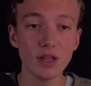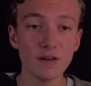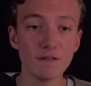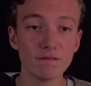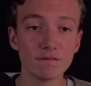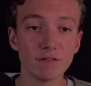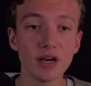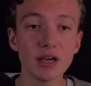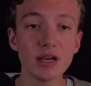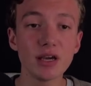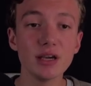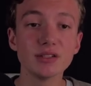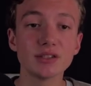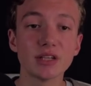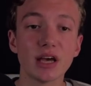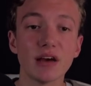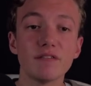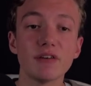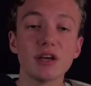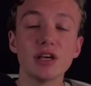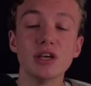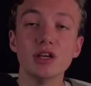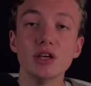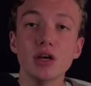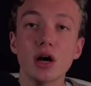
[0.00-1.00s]
Vikings have
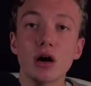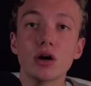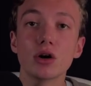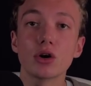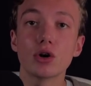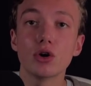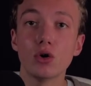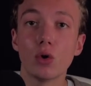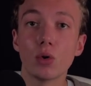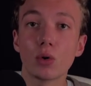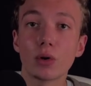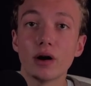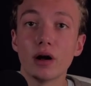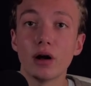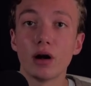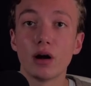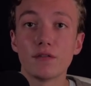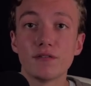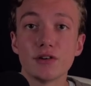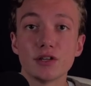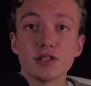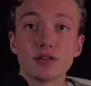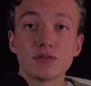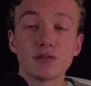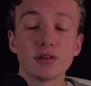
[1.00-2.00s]
a young core
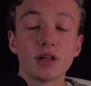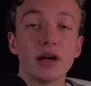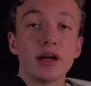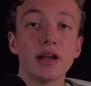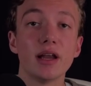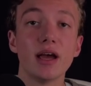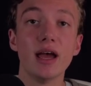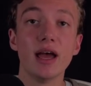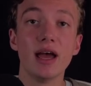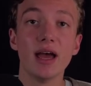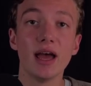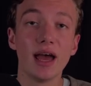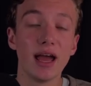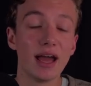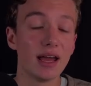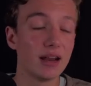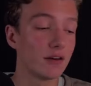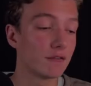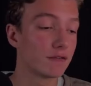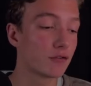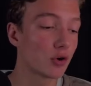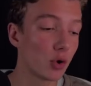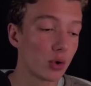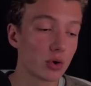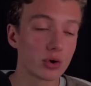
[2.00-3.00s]
offensive line, and
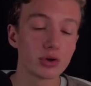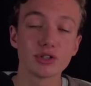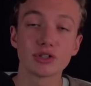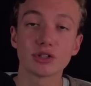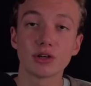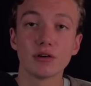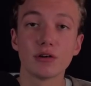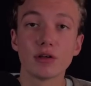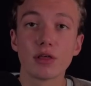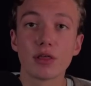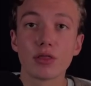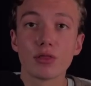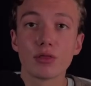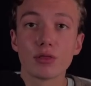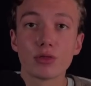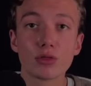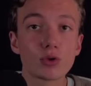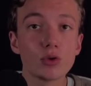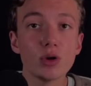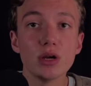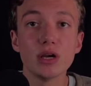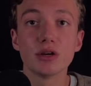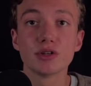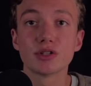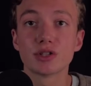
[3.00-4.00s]
of course,
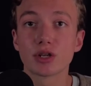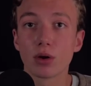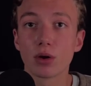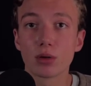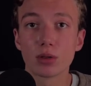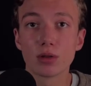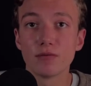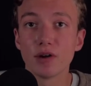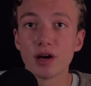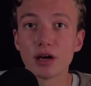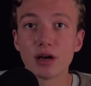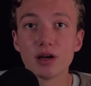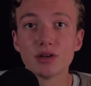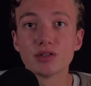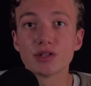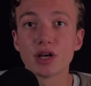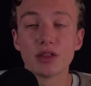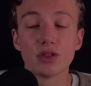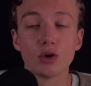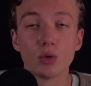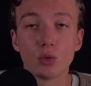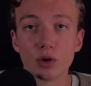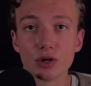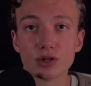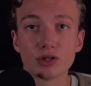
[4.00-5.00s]
3 years ago, the Vikings
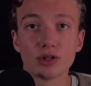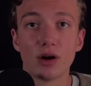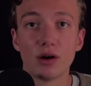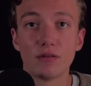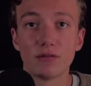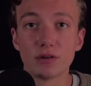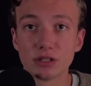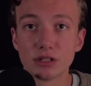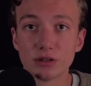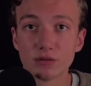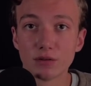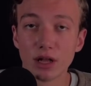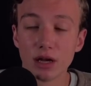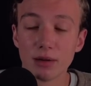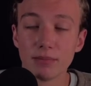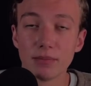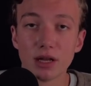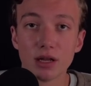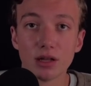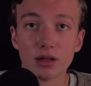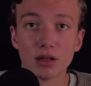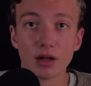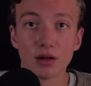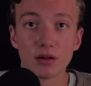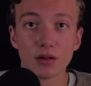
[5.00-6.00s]
had the worst offensive
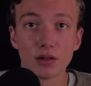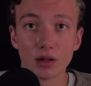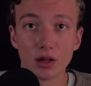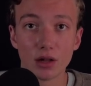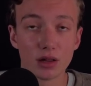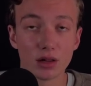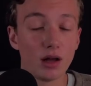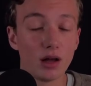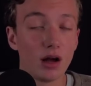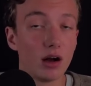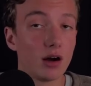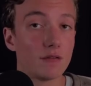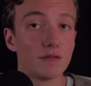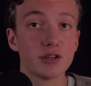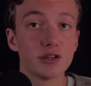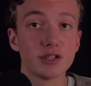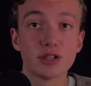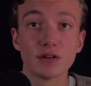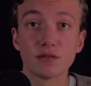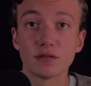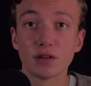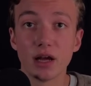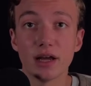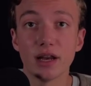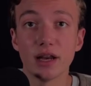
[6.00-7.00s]
lineman,
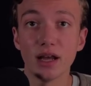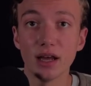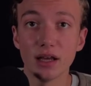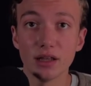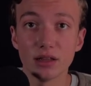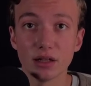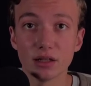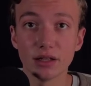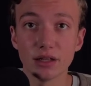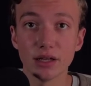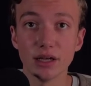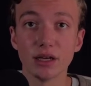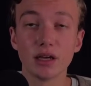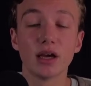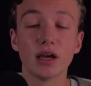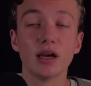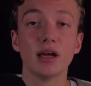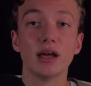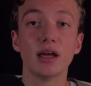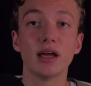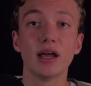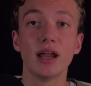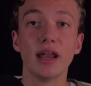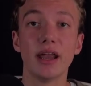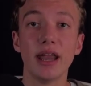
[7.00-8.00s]
offensive line in the league.
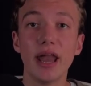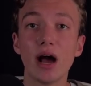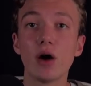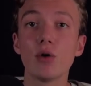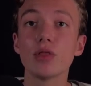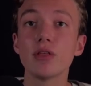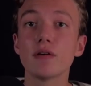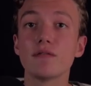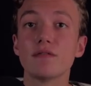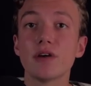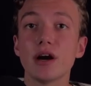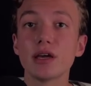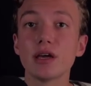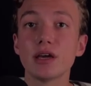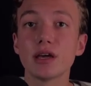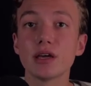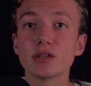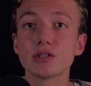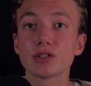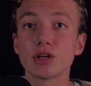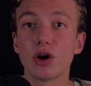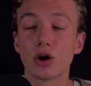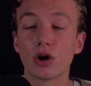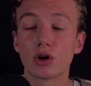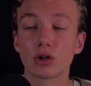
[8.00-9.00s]
Now the
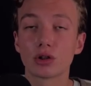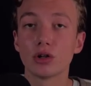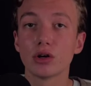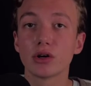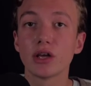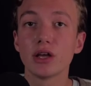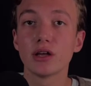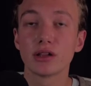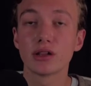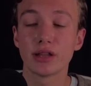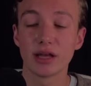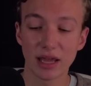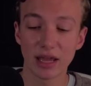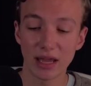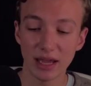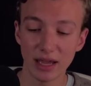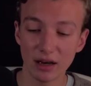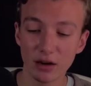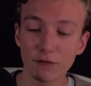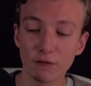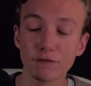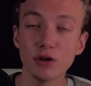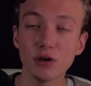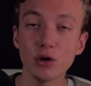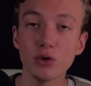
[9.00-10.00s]
Vikings are looking like
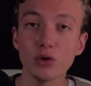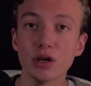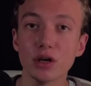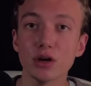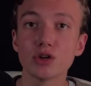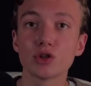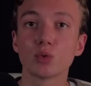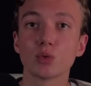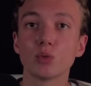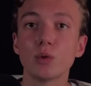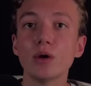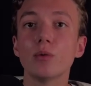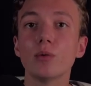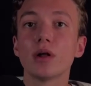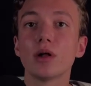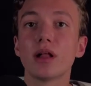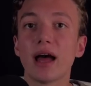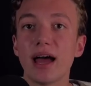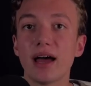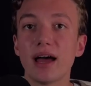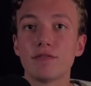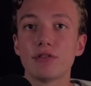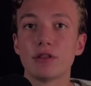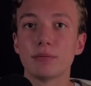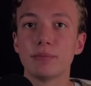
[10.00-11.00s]
in a few years, we will
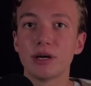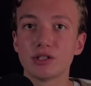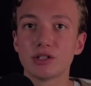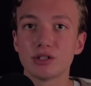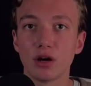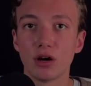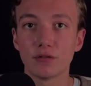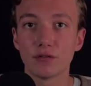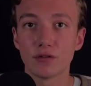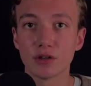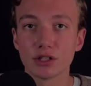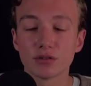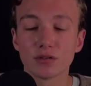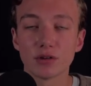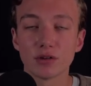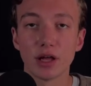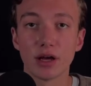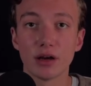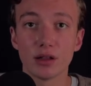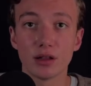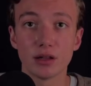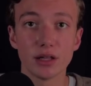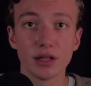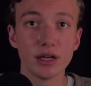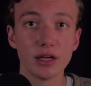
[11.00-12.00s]
have the best offensive
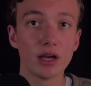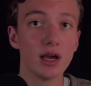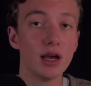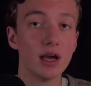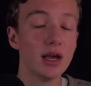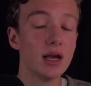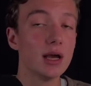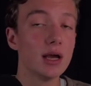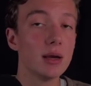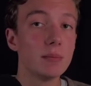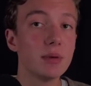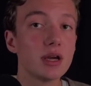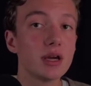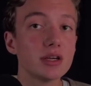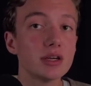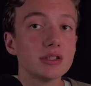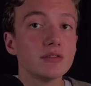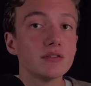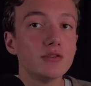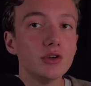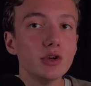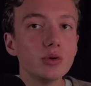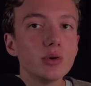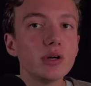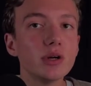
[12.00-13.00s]
line in the league. Because
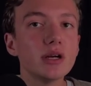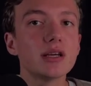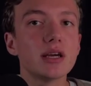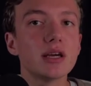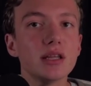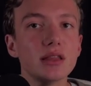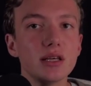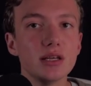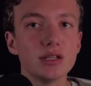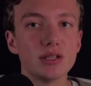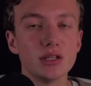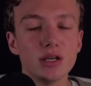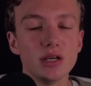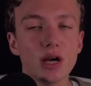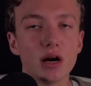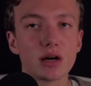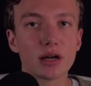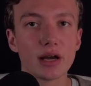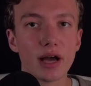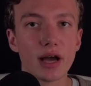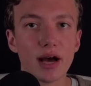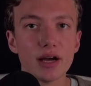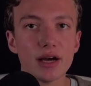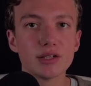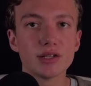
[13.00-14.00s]
if you can get these
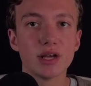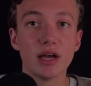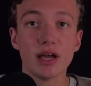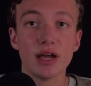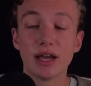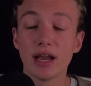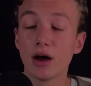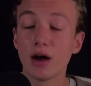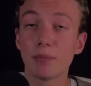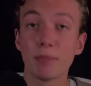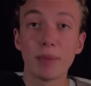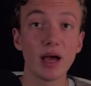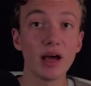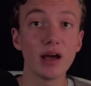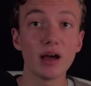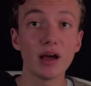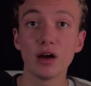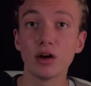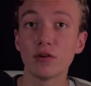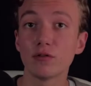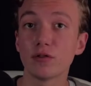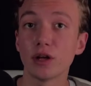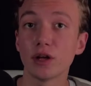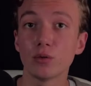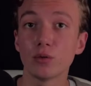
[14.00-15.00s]
young guys, now Pat
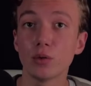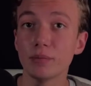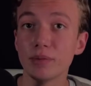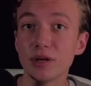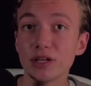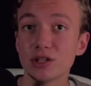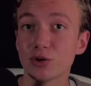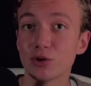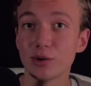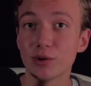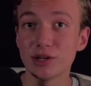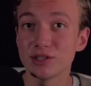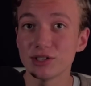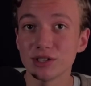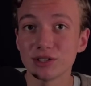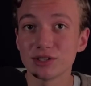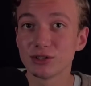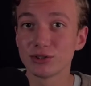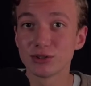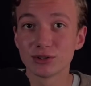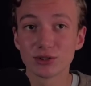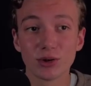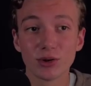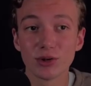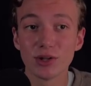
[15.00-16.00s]
Elflein will be
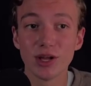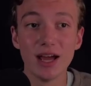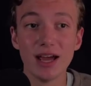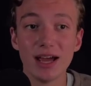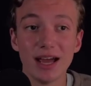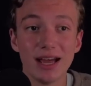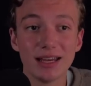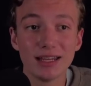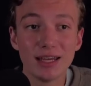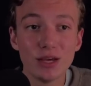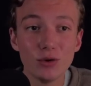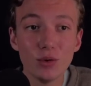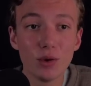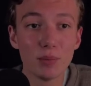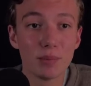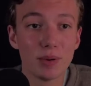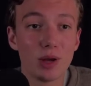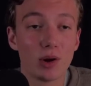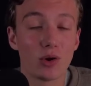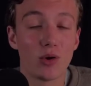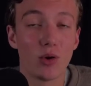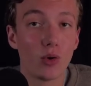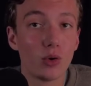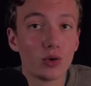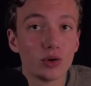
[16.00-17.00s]
26 years old, and he will
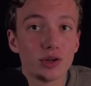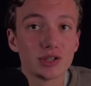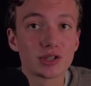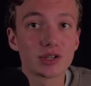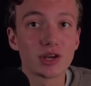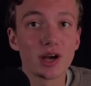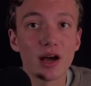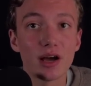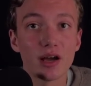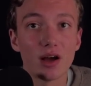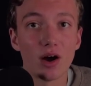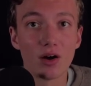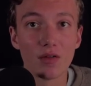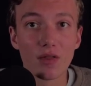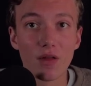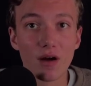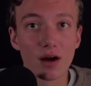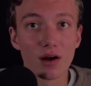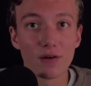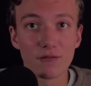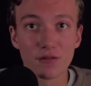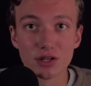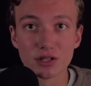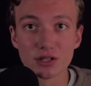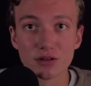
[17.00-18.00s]
be your oldest guy on the
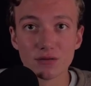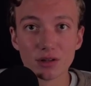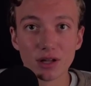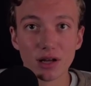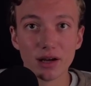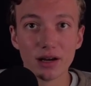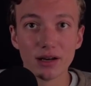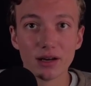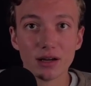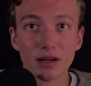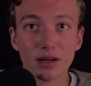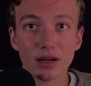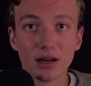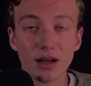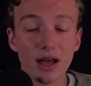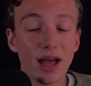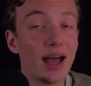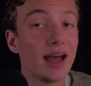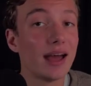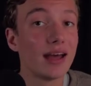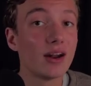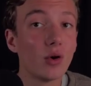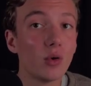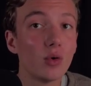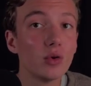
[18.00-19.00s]
offensive line
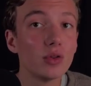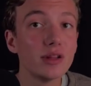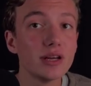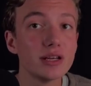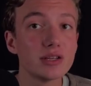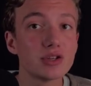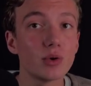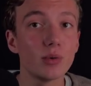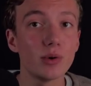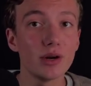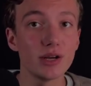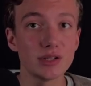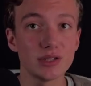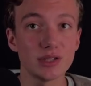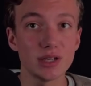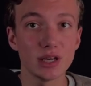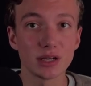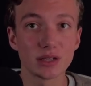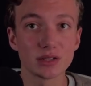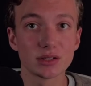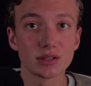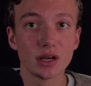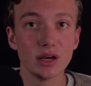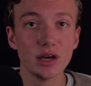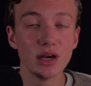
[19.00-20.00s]
at only
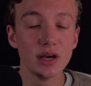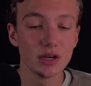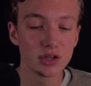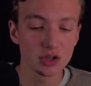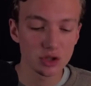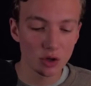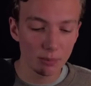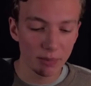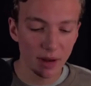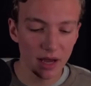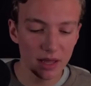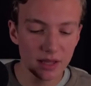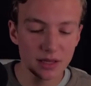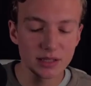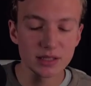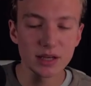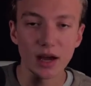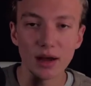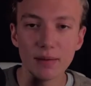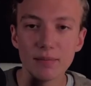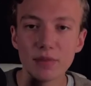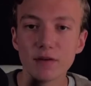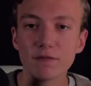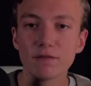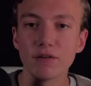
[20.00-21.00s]
26. So by the
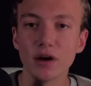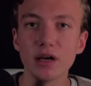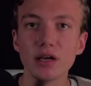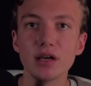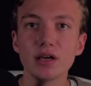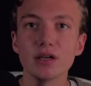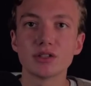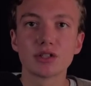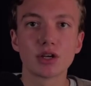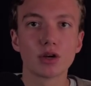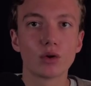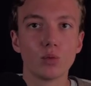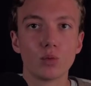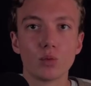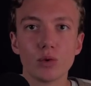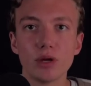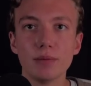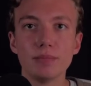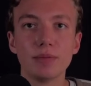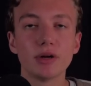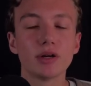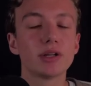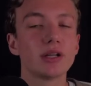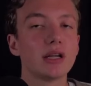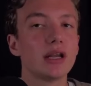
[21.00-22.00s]
time the Vikings can
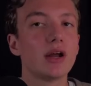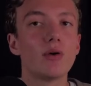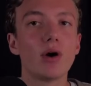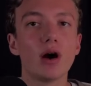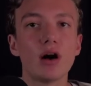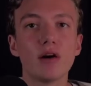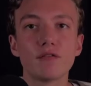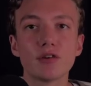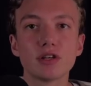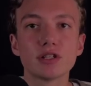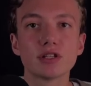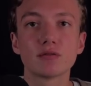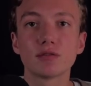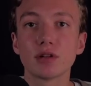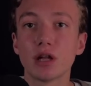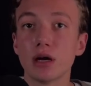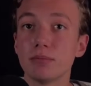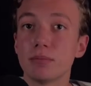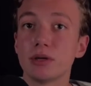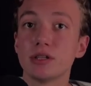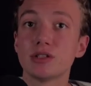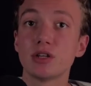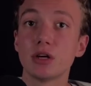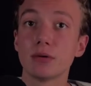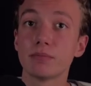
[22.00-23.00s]
rebuild, now offensive
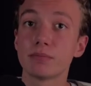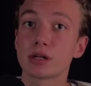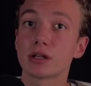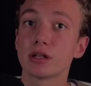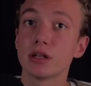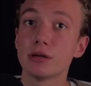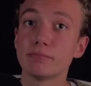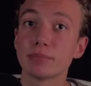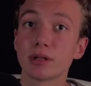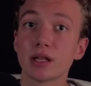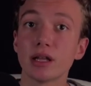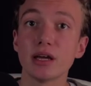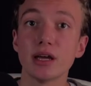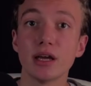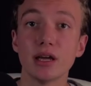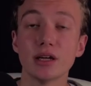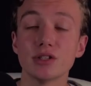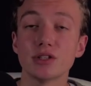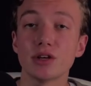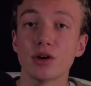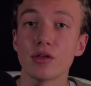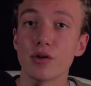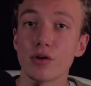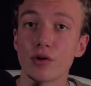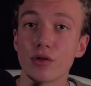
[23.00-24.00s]
linemen typically play
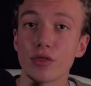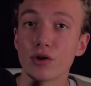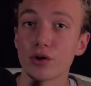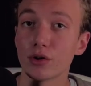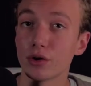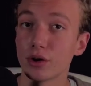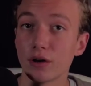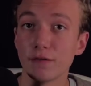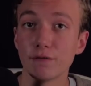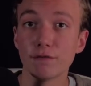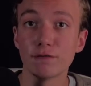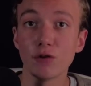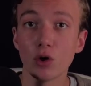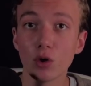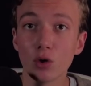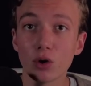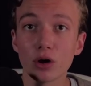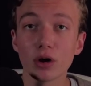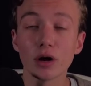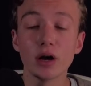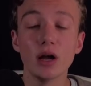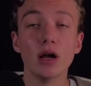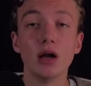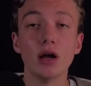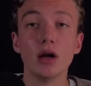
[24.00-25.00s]
until they're
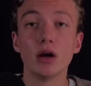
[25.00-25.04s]
34,